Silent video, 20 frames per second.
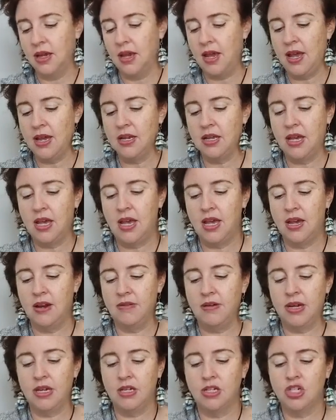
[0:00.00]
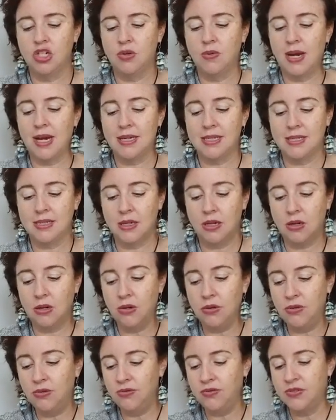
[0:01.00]
and caring to
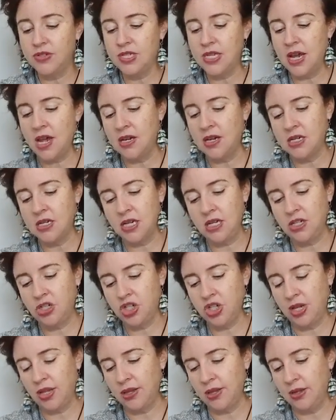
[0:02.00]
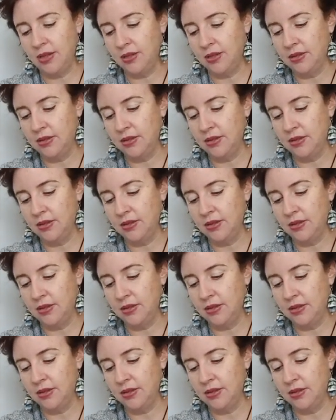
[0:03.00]
ourselves and each other.